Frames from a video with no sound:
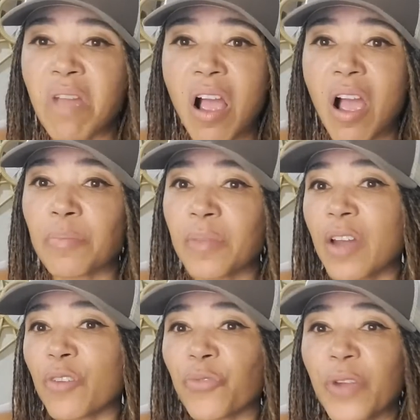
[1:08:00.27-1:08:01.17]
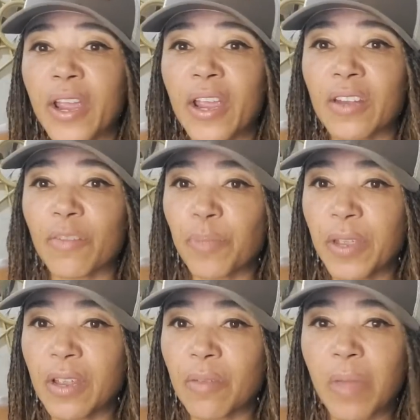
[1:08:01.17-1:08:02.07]
I'm not afraid of
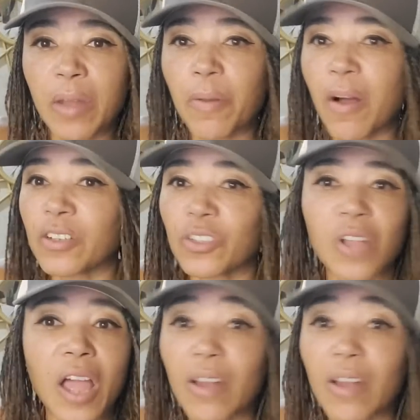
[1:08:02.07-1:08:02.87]
being menopausal at